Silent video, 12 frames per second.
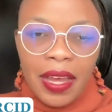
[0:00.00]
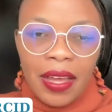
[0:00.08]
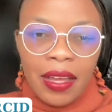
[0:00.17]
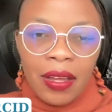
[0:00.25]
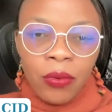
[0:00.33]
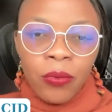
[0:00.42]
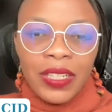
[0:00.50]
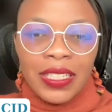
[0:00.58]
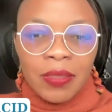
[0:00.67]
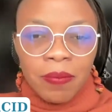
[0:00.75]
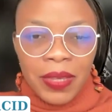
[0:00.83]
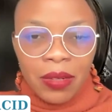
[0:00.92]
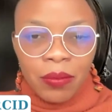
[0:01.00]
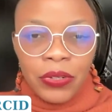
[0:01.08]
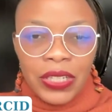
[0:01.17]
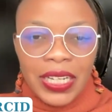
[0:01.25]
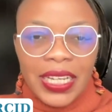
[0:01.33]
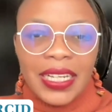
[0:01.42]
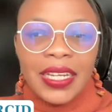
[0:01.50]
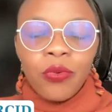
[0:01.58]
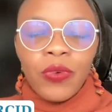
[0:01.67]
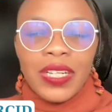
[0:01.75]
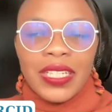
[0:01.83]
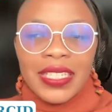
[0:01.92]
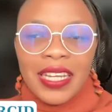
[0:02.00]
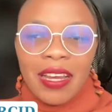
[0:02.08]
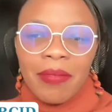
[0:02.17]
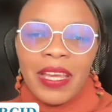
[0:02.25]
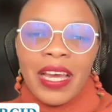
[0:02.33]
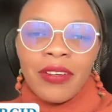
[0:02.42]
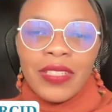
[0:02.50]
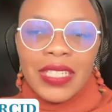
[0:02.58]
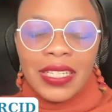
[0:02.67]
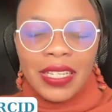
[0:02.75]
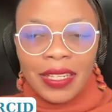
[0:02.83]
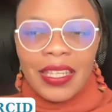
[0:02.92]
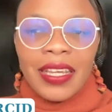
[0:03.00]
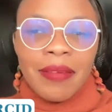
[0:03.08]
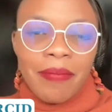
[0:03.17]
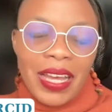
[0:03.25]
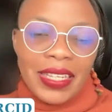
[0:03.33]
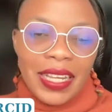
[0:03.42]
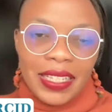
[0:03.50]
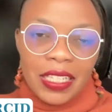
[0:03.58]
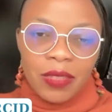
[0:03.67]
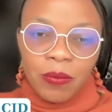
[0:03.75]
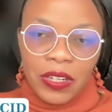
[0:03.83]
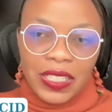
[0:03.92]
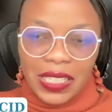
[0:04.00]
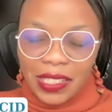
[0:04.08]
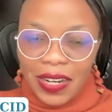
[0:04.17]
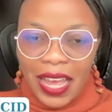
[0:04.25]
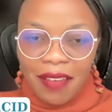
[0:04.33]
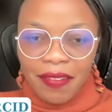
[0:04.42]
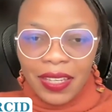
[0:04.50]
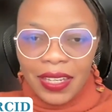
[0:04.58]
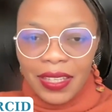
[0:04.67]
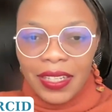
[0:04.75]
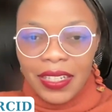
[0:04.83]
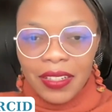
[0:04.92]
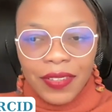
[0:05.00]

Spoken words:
what is being put in and what is coming out, and the impact that these projects are having in the